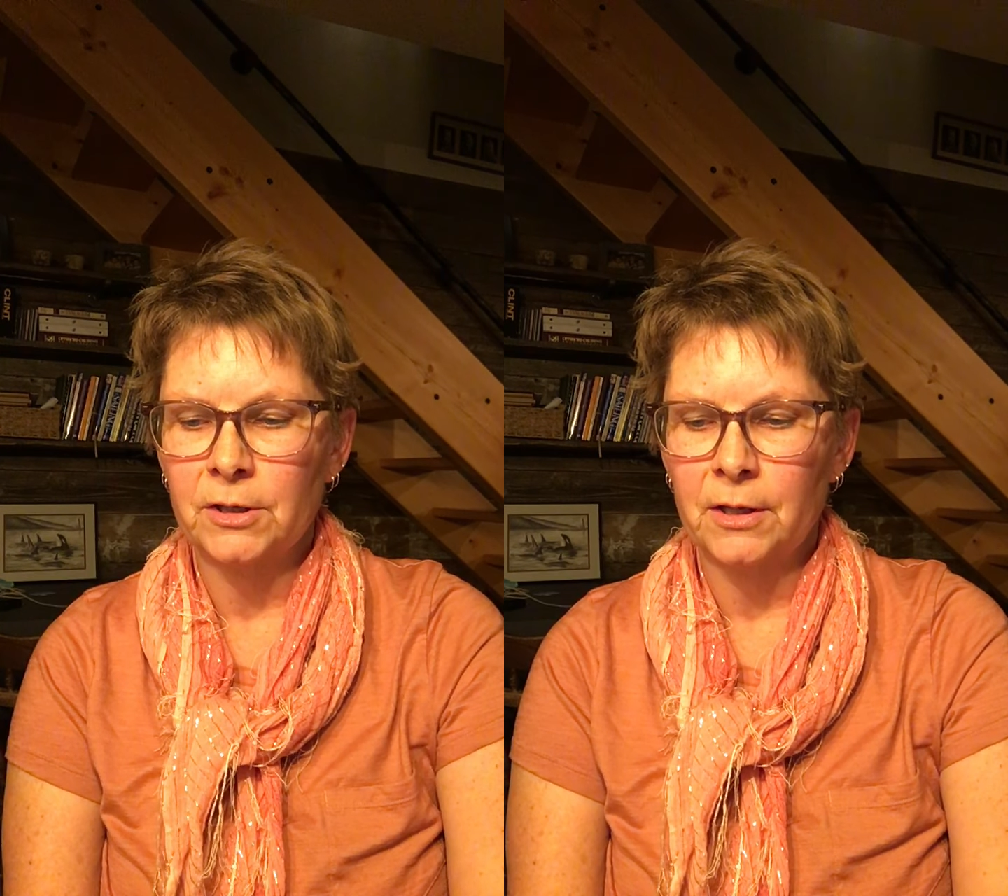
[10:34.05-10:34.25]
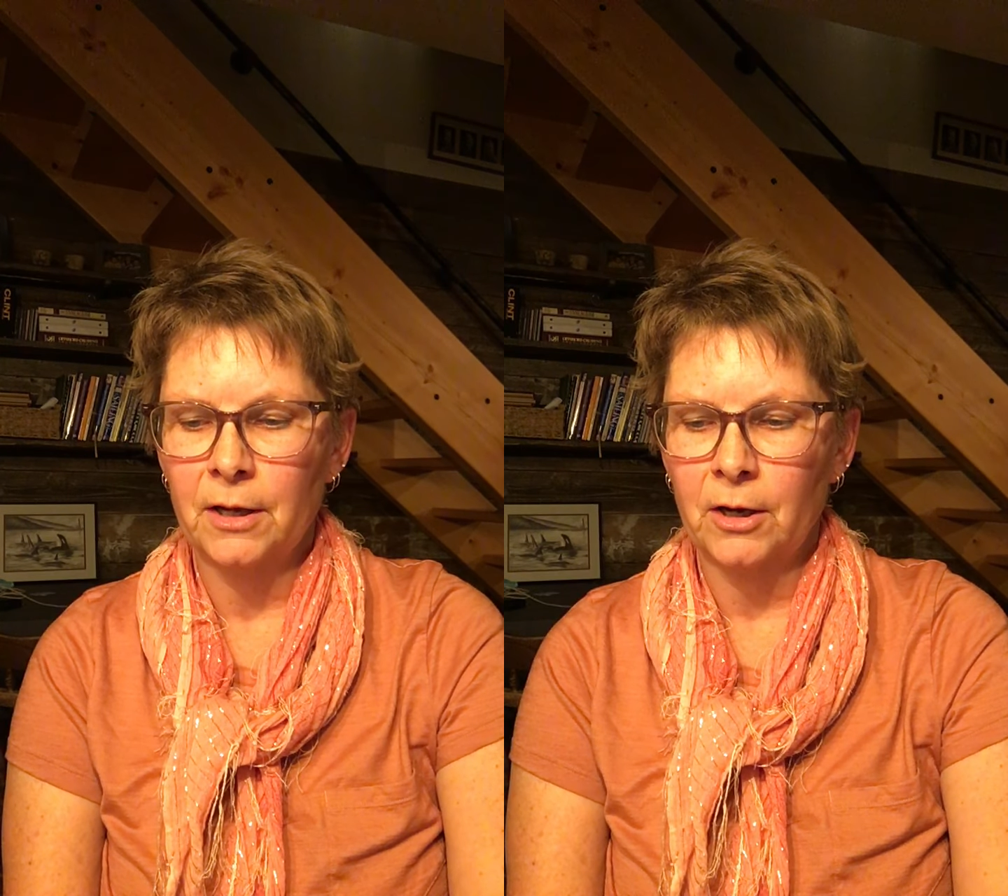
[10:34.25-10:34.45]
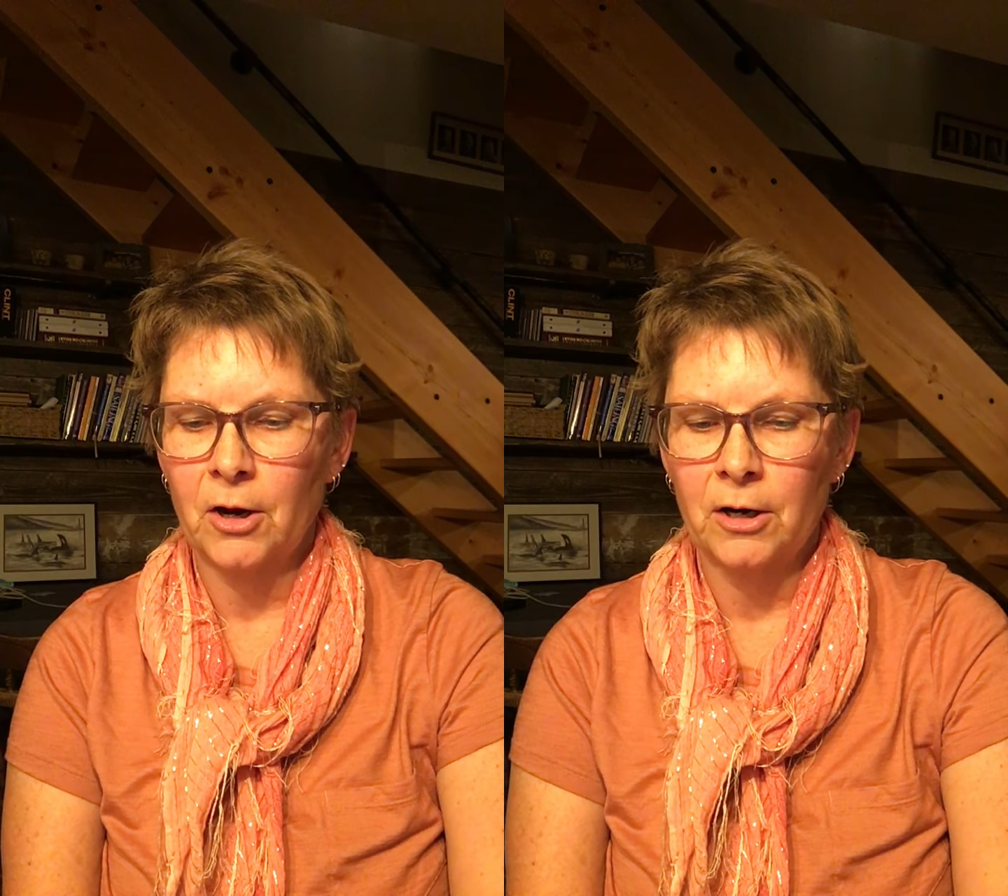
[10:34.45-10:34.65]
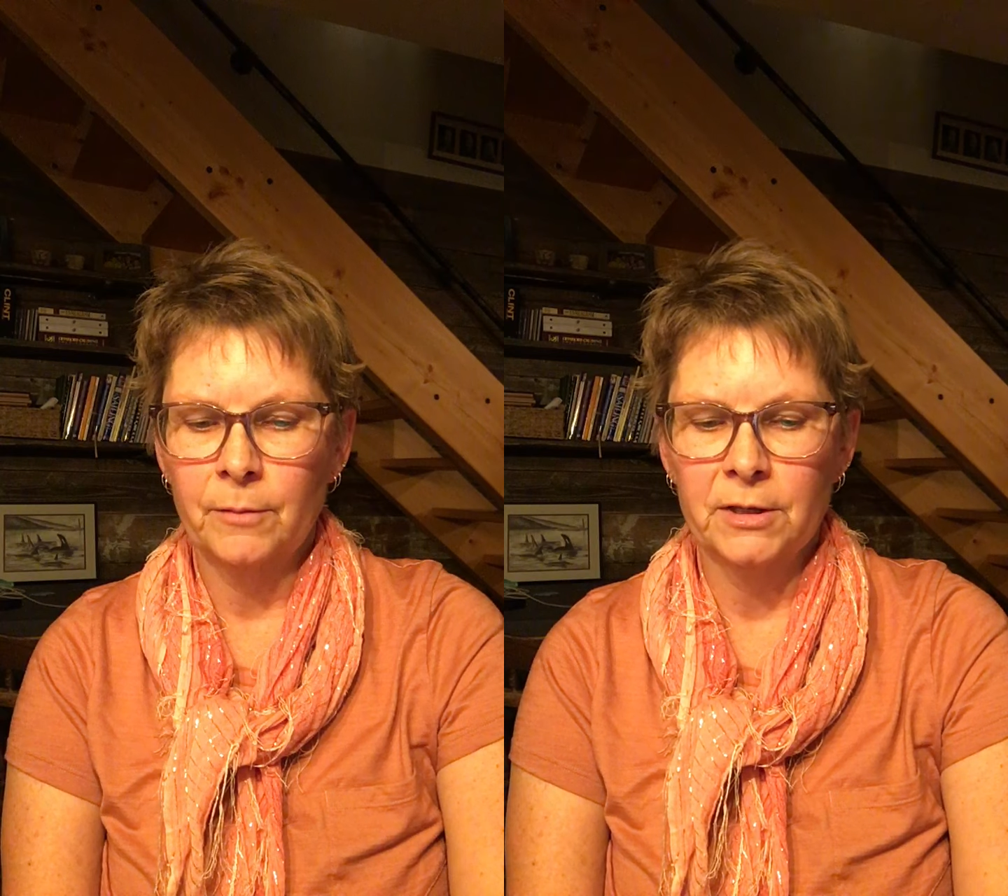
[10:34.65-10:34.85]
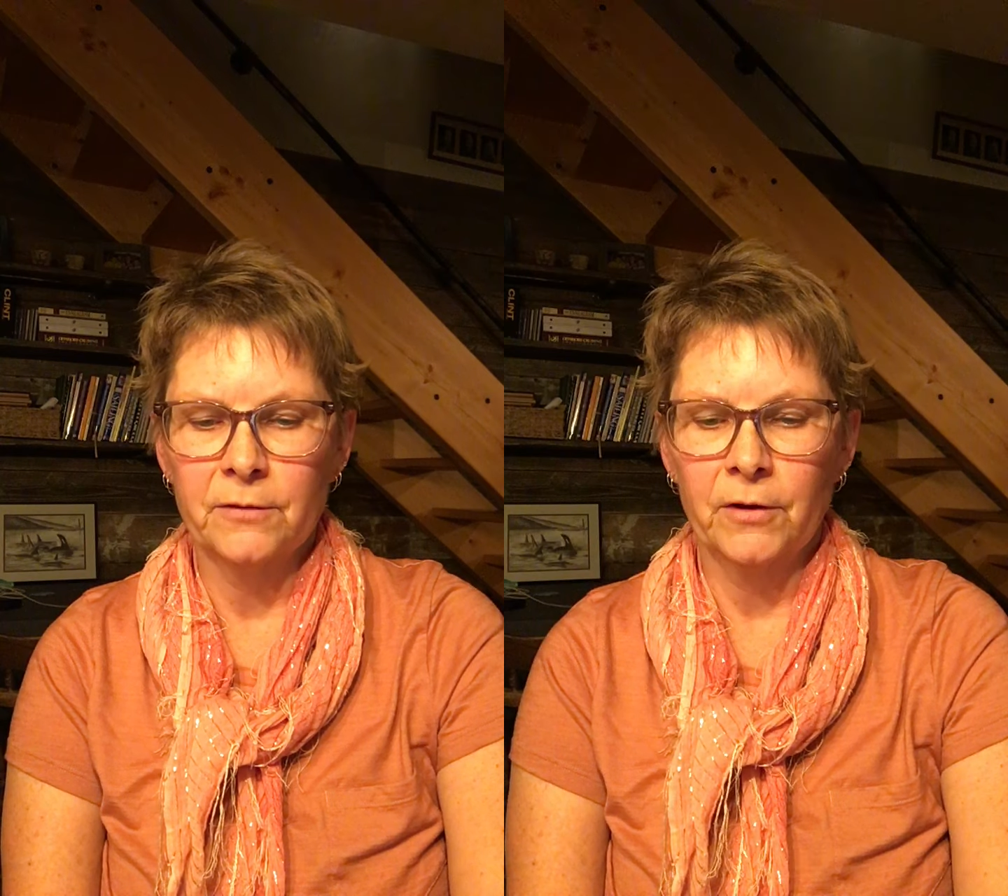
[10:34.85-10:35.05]
into the
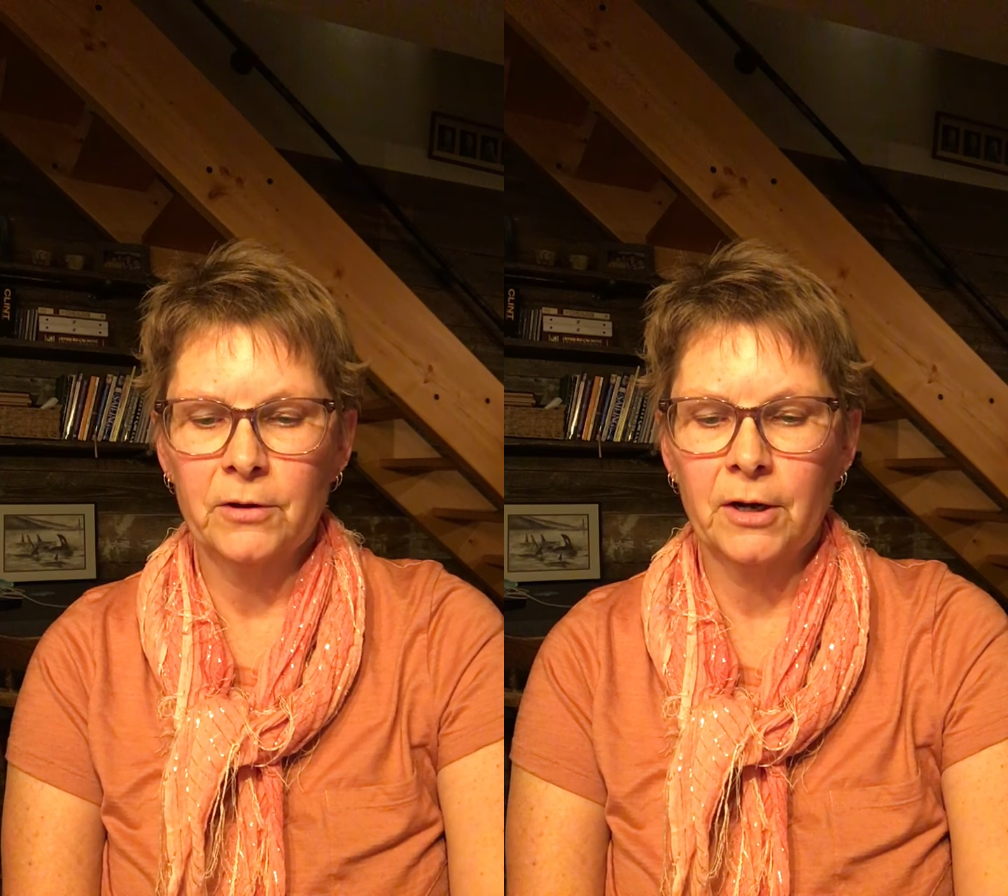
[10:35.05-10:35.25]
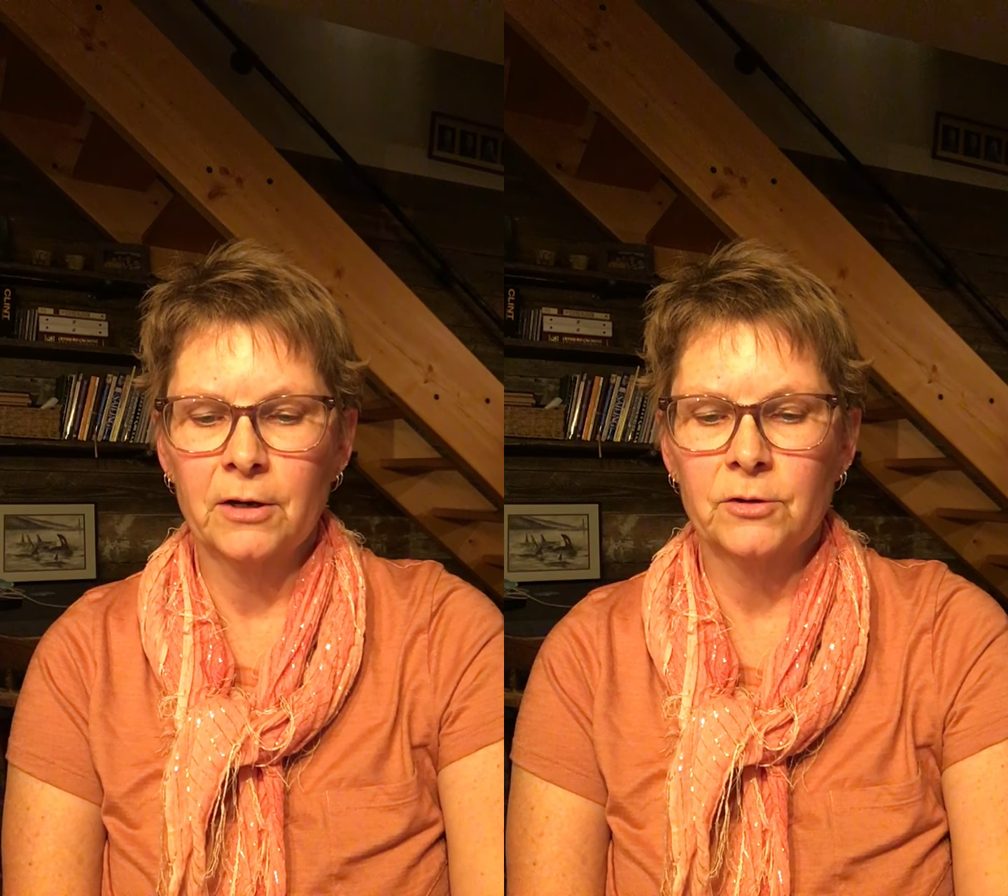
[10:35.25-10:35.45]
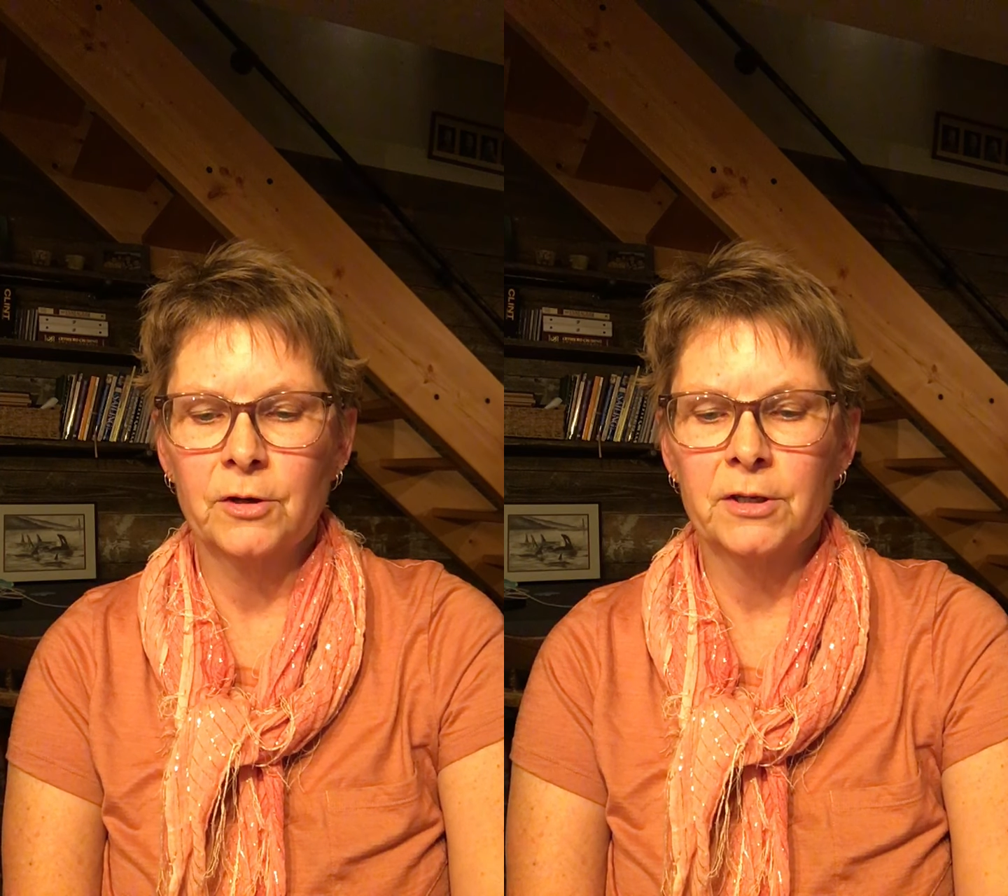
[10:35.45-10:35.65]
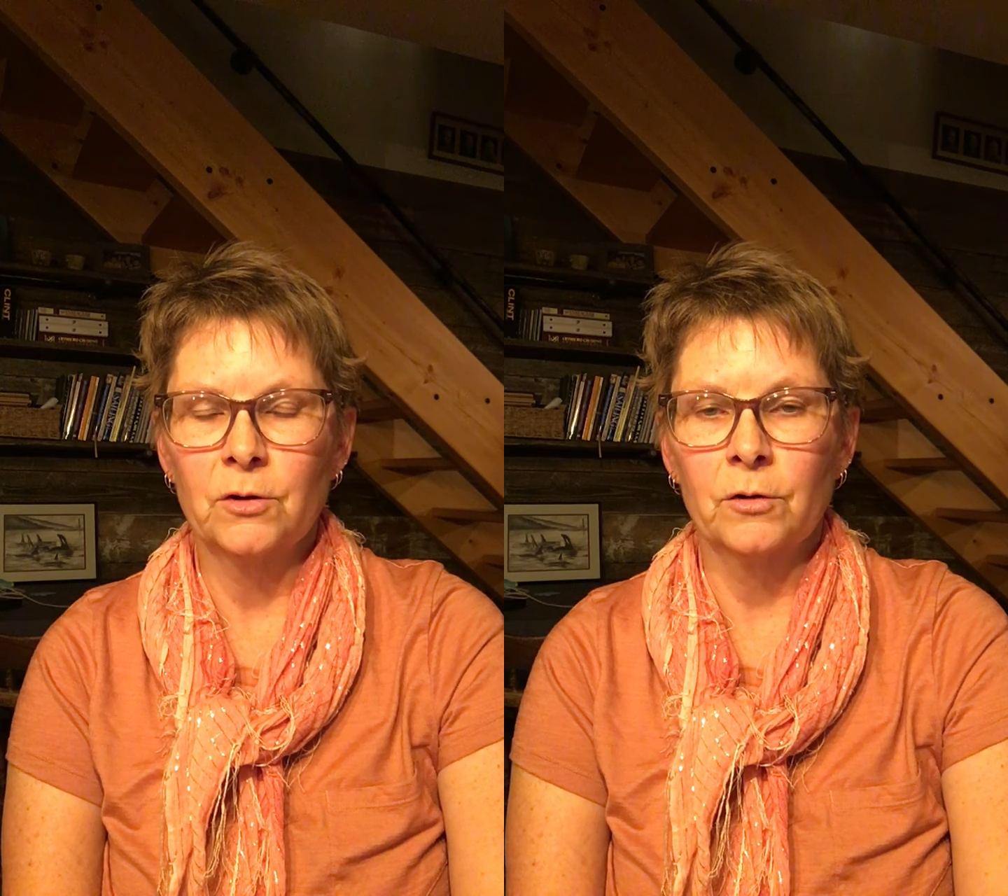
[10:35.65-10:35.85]
economies of other countries